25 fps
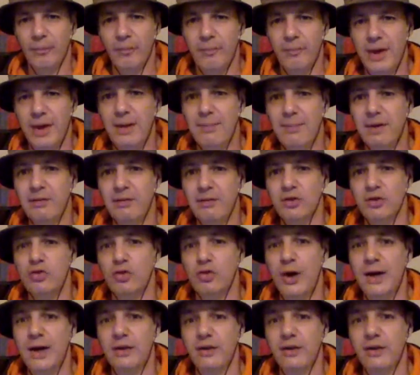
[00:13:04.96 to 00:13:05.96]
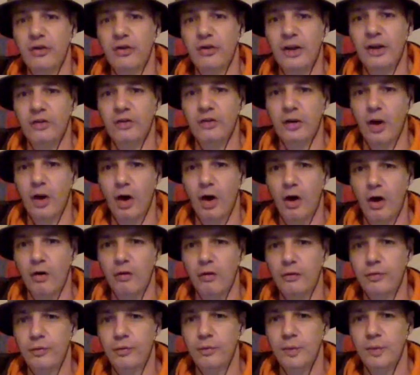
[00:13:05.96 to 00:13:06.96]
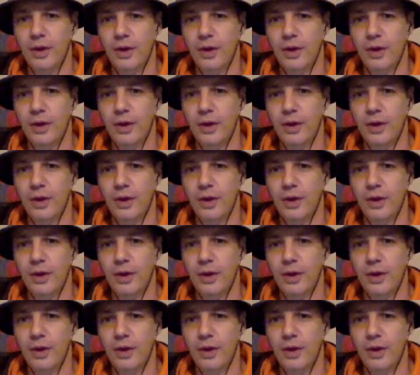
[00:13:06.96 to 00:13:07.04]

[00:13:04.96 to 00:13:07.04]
been a bit of a trend this season of